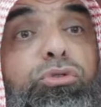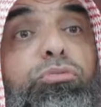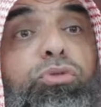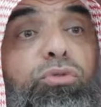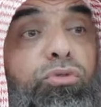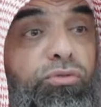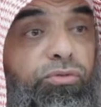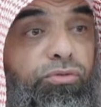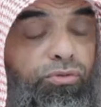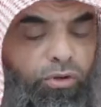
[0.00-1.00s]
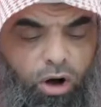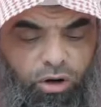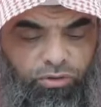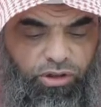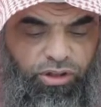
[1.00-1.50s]
to move
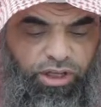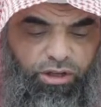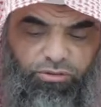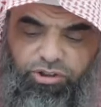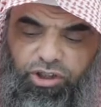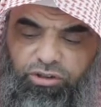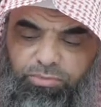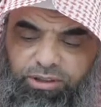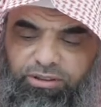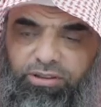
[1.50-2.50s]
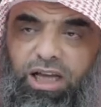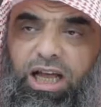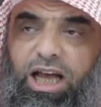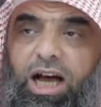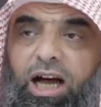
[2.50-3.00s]
on the day of judgment
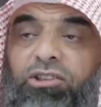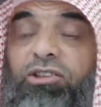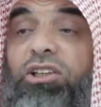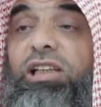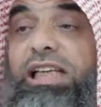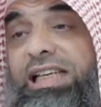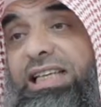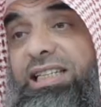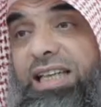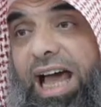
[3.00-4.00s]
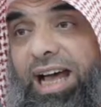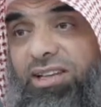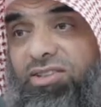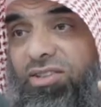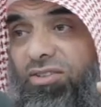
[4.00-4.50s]
until he is
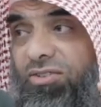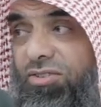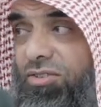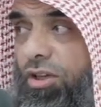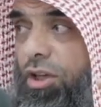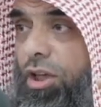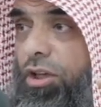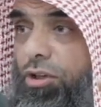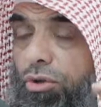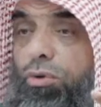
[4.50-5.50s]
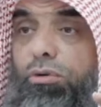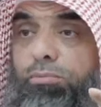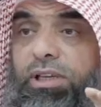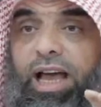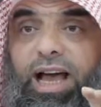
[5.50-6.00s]
asked. You will
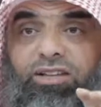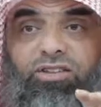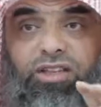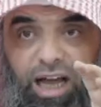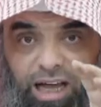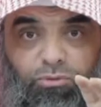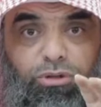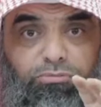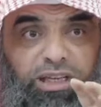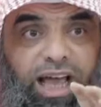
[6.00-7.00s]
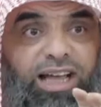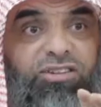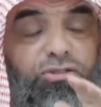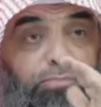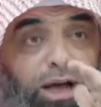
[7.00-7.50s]
be asked and I will be
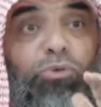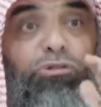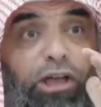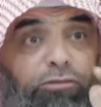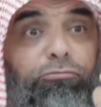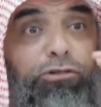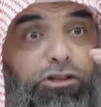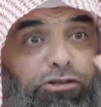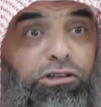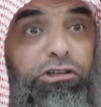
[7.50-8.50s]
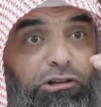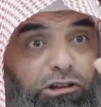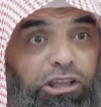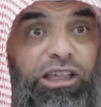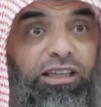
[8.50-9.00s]
asked about every single
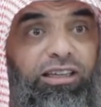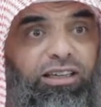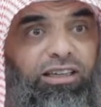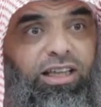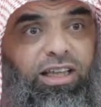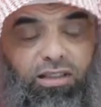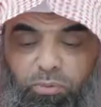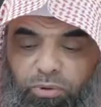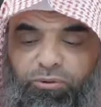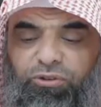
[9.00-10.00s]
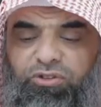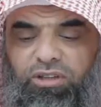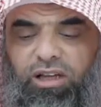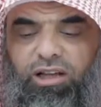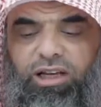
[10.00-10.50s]
thing. The Prophet
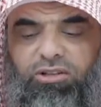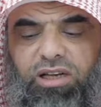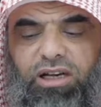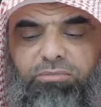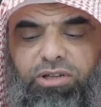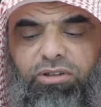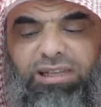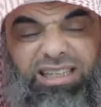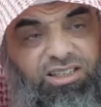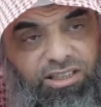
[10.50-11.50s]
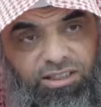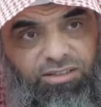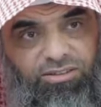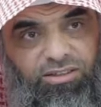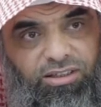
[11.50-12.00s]
sallallahu alayhi wa sallam here
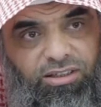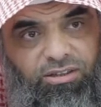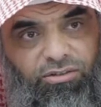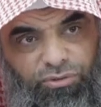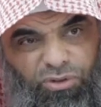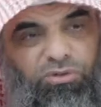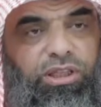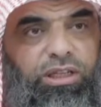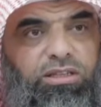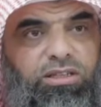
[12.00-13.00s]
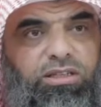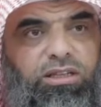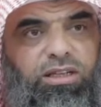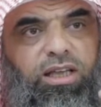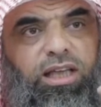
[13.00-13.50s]
listed few
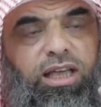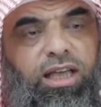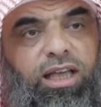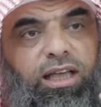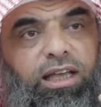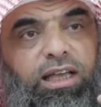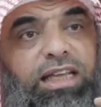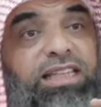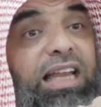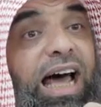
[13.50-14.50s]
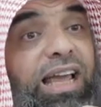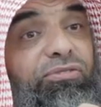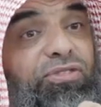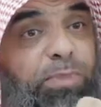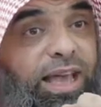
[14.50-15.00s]
things. His
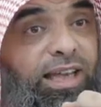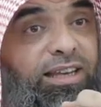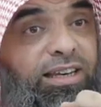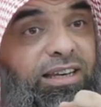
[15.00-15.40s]
lifespan,